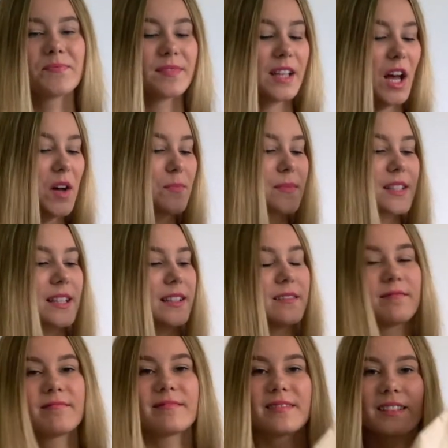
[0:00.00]
comes
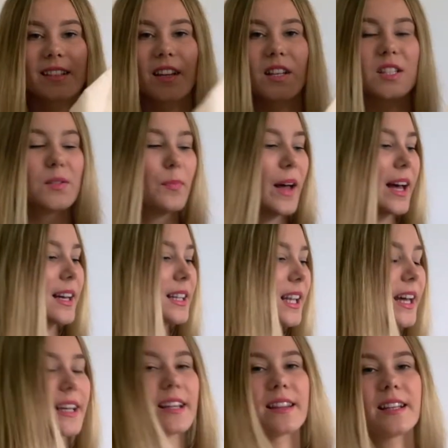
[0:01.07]
in the dust bag
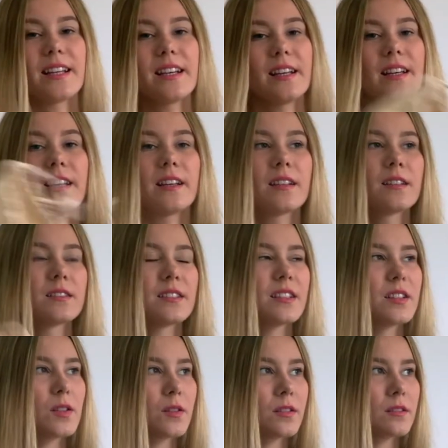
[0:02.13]
like the,
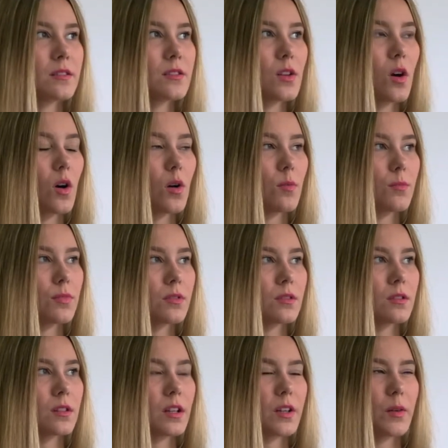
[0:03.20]
did the top?
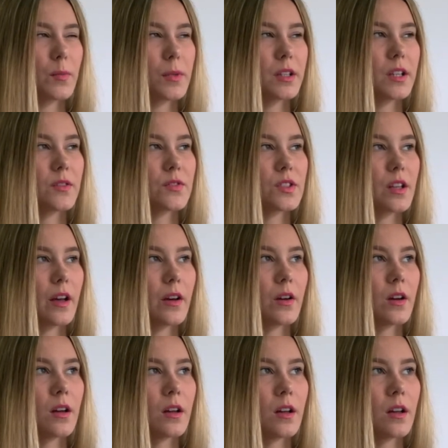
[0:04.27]
I don't believe so.
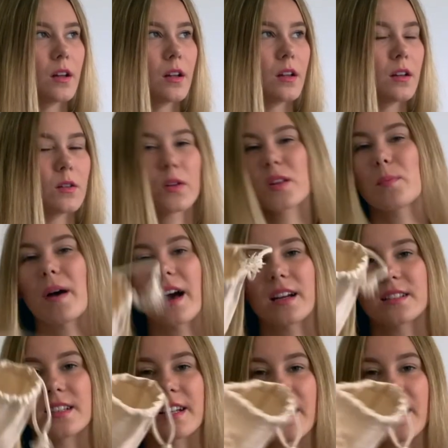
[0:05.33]
But the bag did